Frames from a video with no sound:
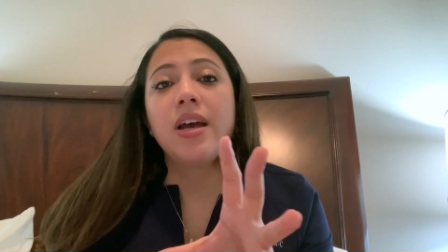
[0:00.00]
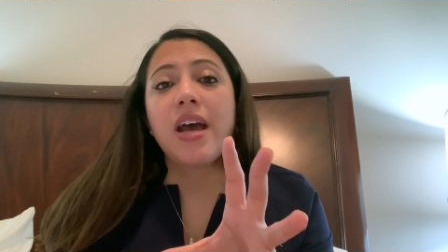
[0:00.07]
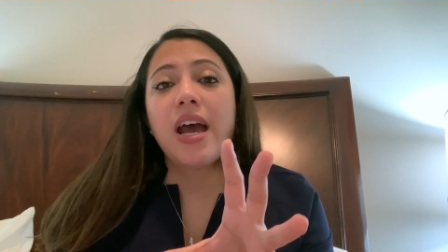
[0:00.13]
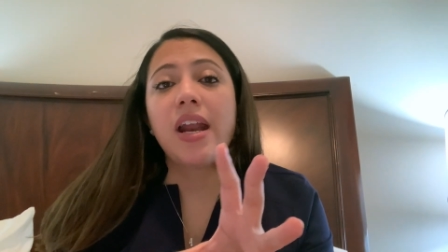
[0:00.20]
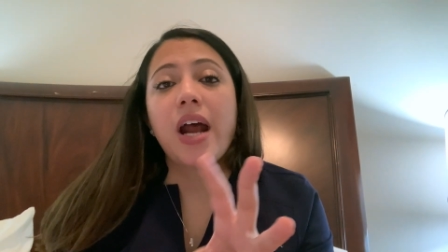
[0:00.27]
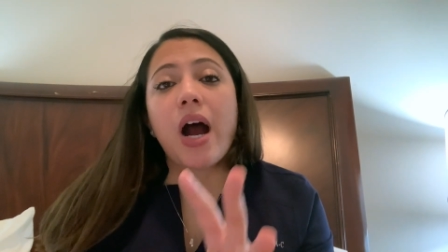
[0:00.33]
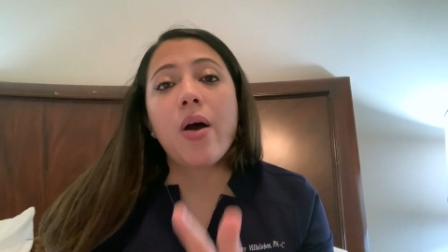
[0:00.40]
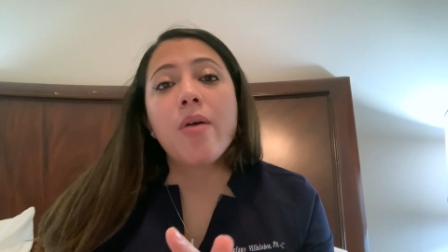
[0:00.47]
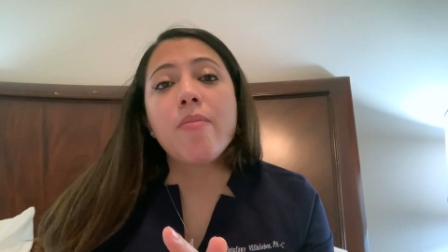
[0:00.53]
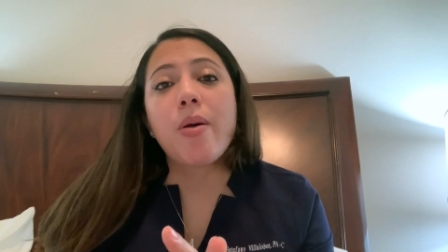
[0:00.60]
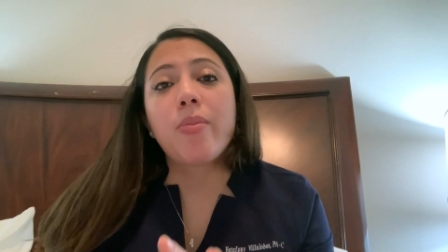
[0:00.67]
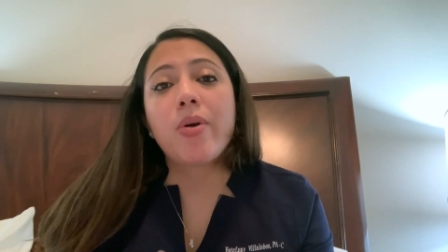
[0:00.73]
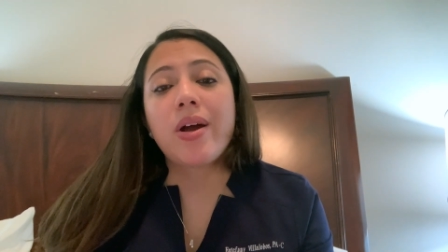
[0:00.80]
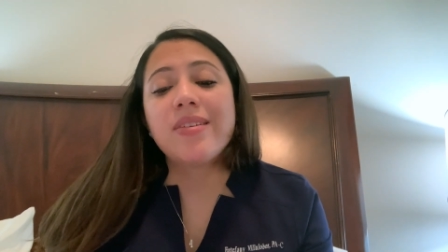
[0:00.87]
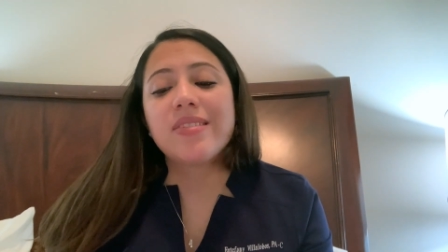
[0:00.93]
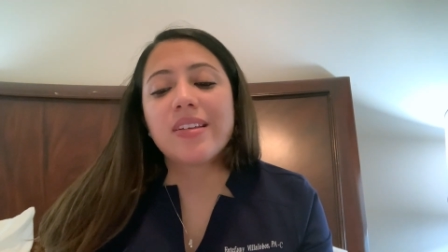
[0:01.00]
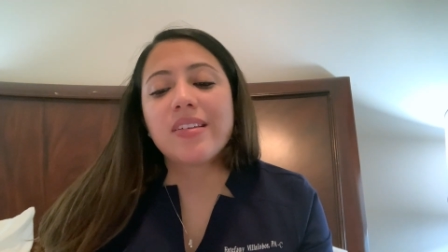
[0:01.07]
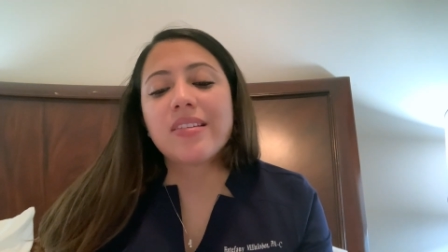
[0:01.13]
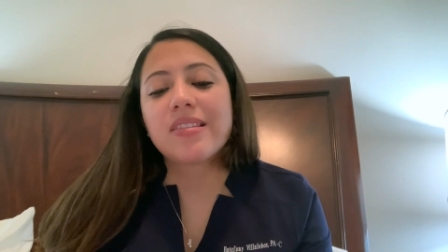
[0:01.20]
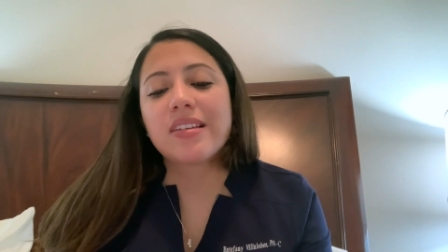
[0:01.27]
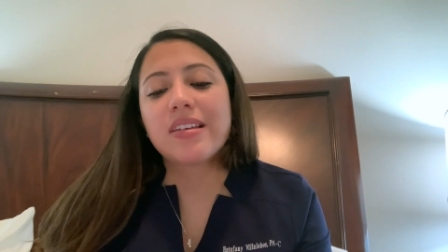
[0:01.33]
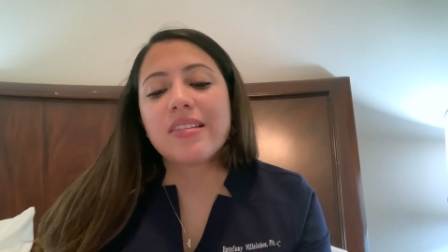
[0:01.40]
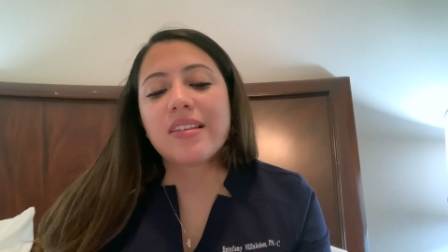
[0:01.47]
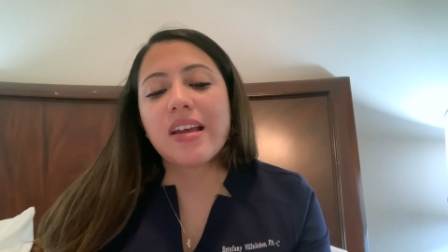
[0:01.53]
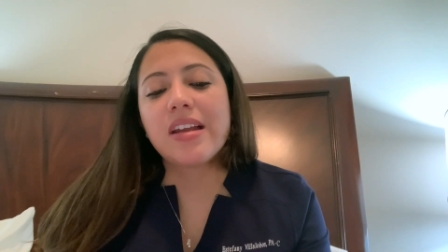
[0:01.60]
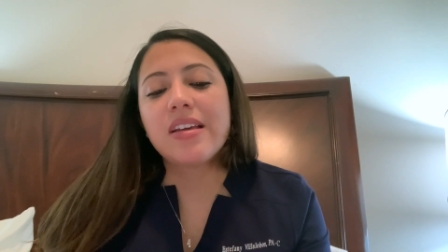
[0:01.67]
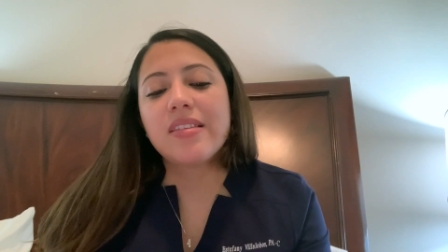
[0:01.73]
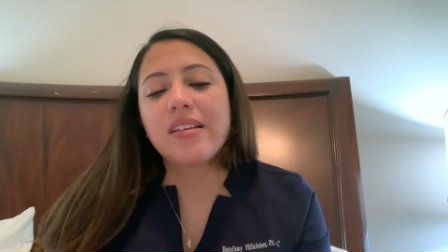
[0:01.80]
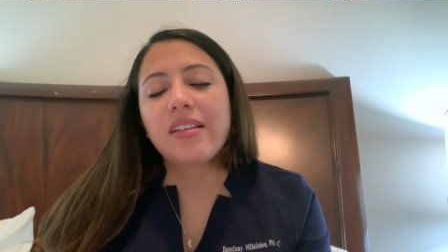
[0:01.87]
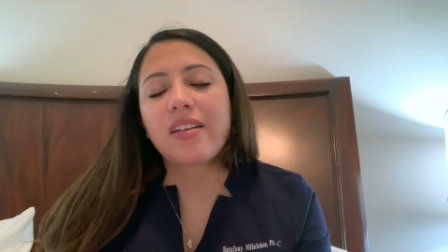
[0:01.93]
And how I memorize this is
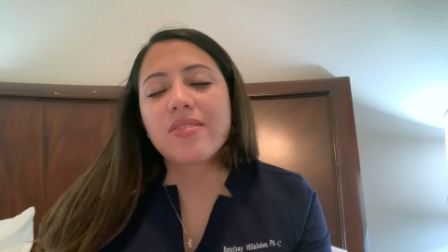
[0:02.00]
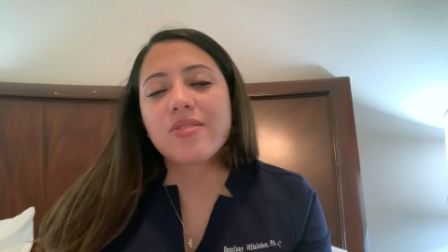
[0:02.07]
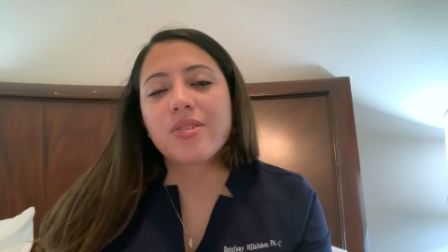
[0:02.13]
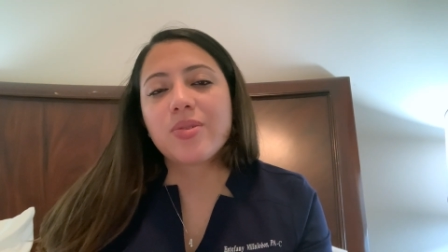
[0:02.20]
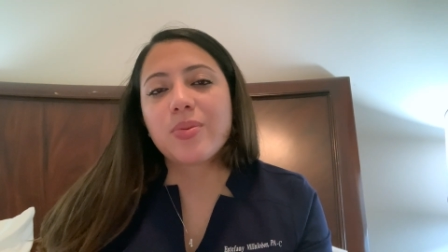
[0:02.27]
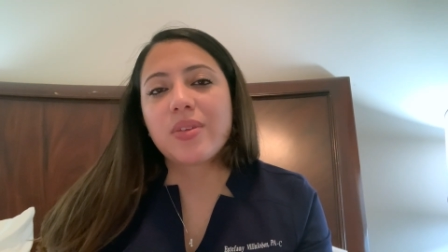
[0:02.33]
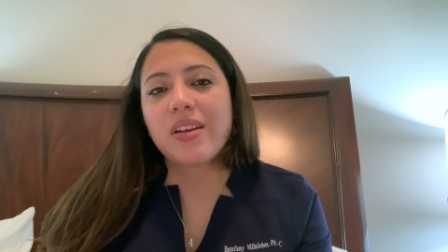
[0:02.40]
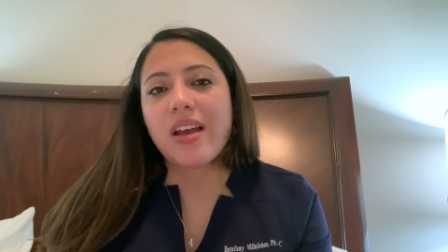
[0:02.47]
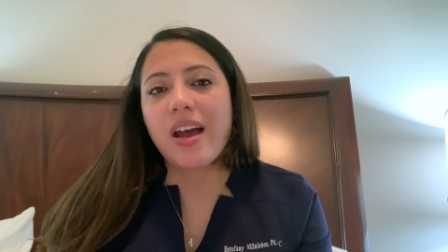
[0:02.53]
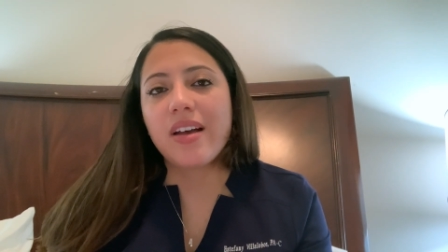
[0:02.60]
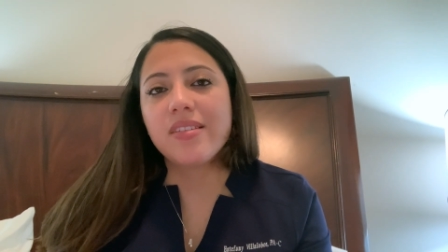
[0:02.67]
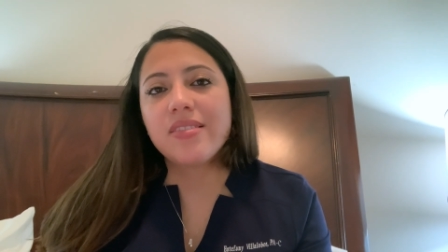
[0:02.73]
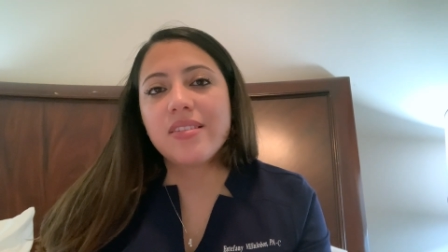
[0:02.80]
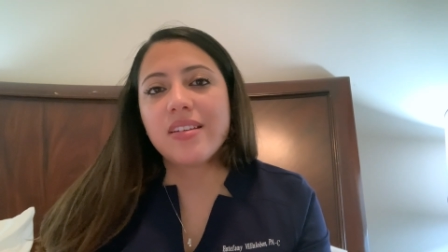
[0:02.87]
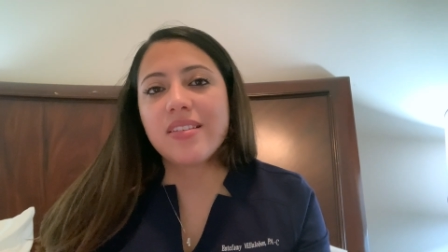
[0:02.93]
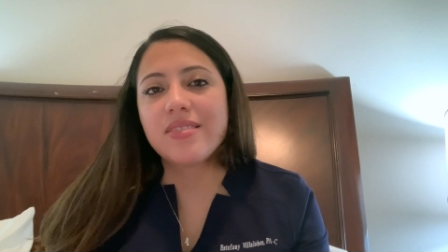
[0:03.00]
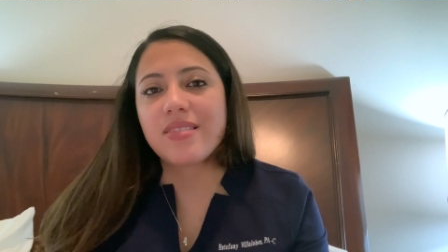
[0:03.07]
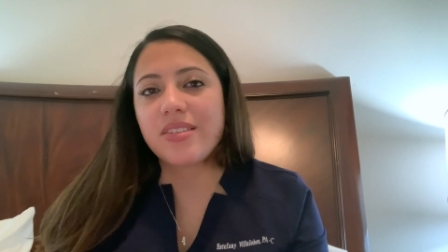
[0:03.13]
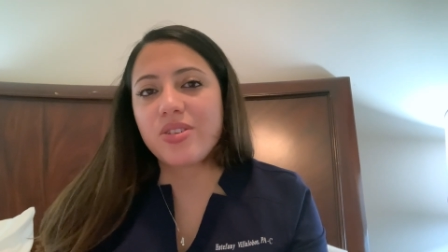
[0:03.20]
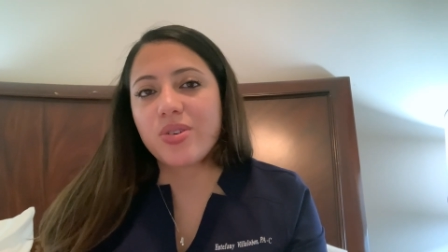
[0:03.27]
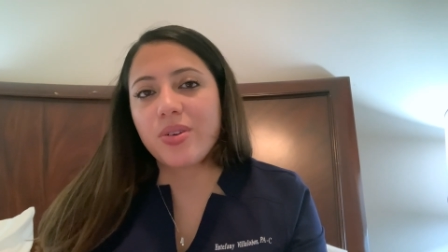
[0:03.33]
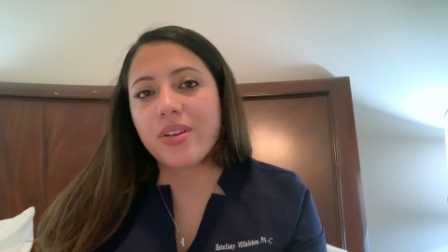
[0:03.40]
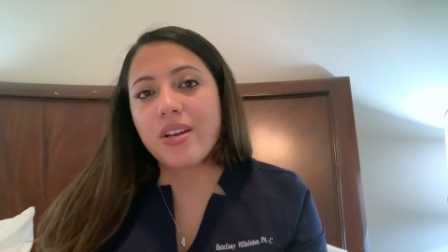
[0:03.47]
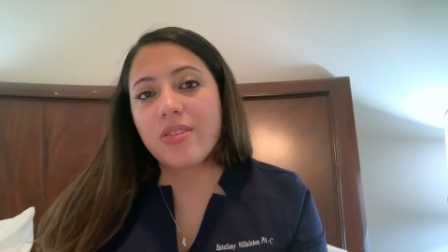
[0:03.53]
anything that starts with an S is centrally.